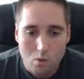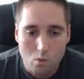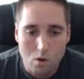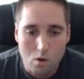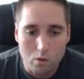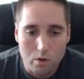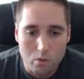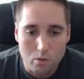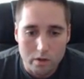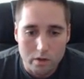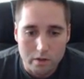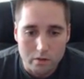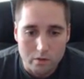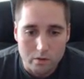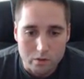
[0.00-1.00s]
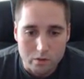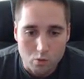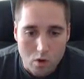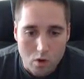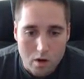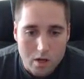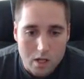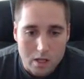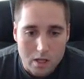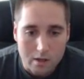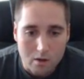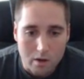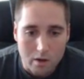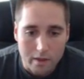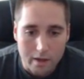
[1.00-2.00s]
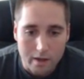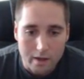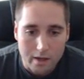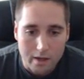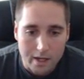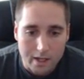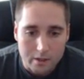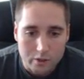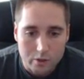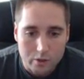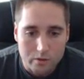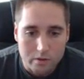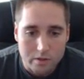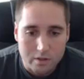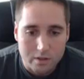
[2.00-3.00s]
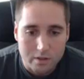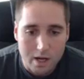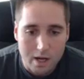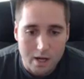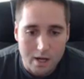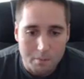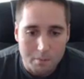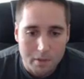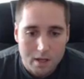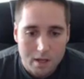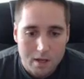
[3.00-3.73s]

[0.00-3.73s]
what we want to do is right click on that and choose stop